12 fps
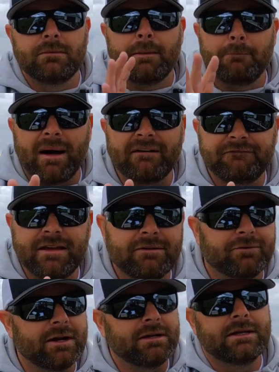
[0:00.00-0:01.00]
My
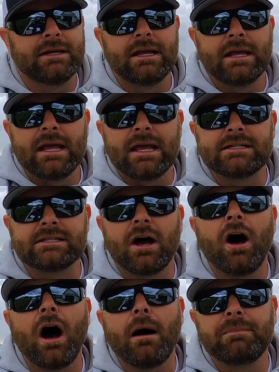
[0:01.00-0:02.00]
favorite is the
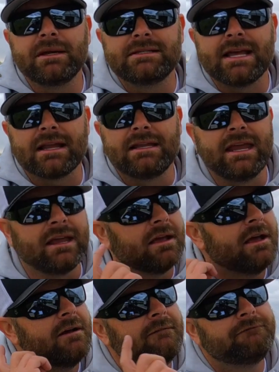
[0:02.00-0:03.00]
hopping technique.
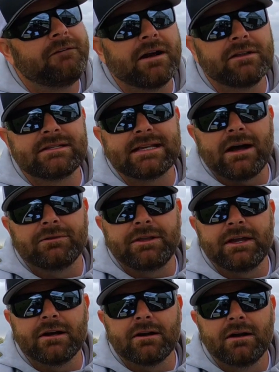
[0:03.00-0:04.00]
Fire this out
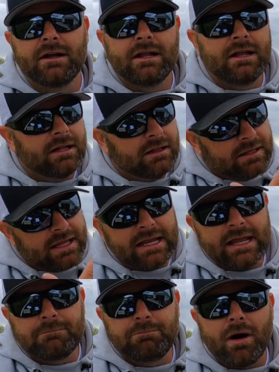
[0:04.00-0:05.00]
there, let it
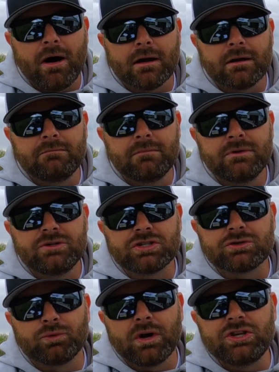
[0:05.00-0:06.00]
hit bottom,
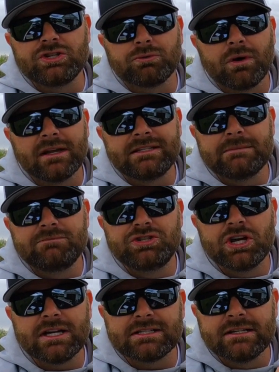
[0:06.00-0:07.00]
just raise your rod tip just